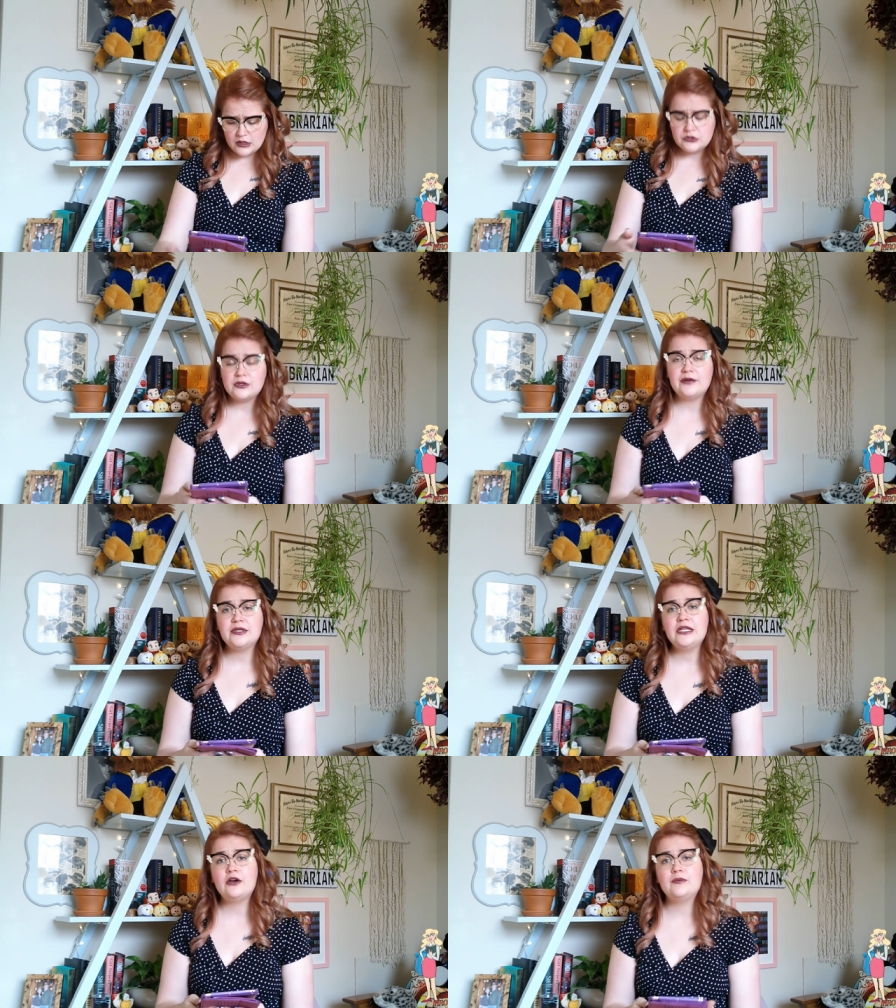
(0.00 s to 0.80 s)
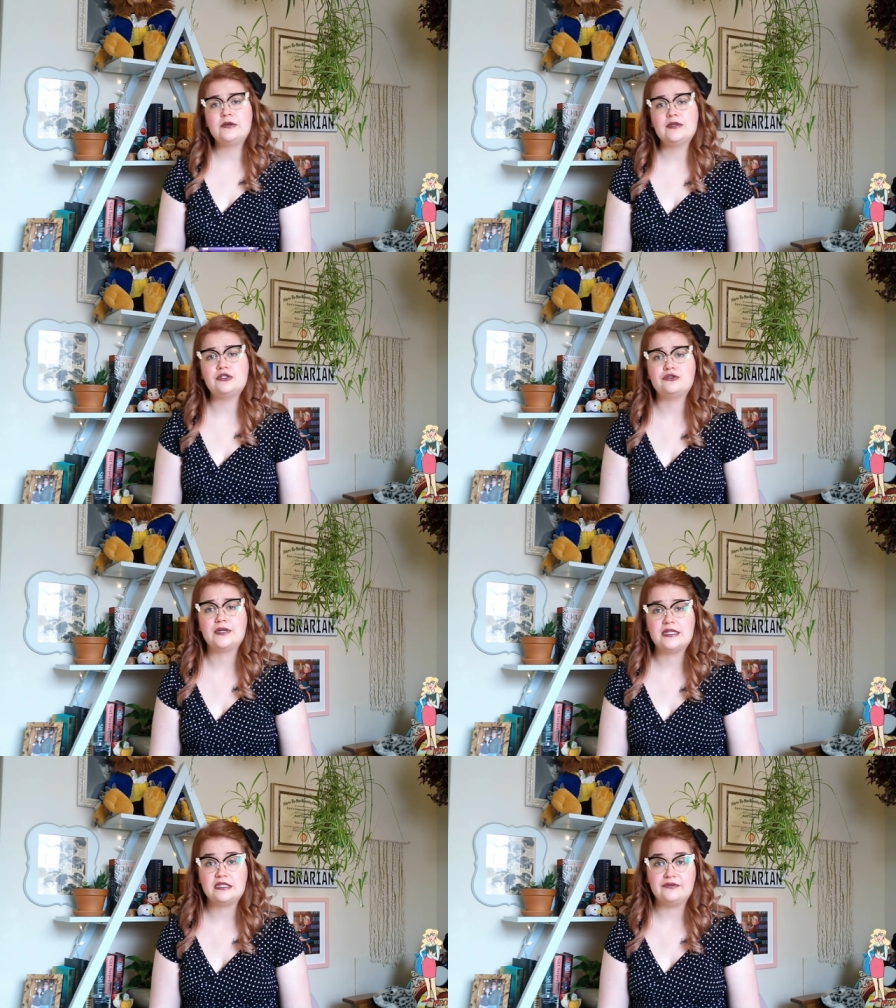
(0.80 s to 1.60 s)
So I really hope you
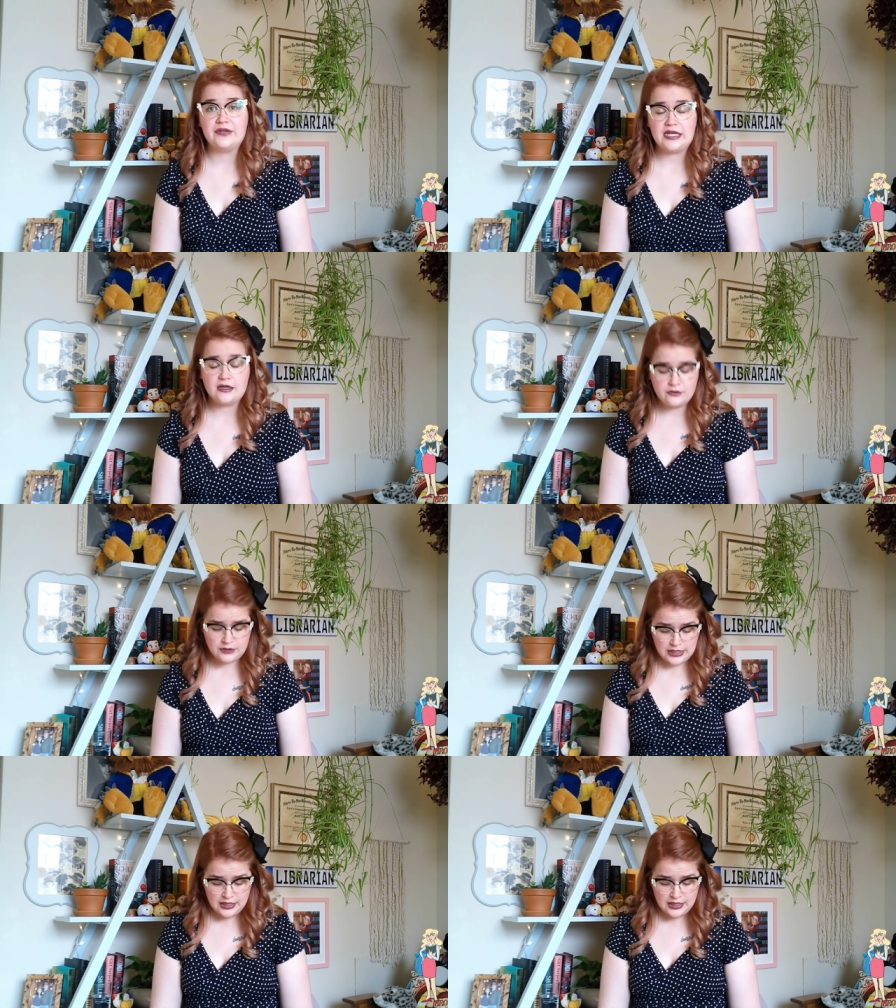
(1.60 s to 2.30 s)
enjoyed this video.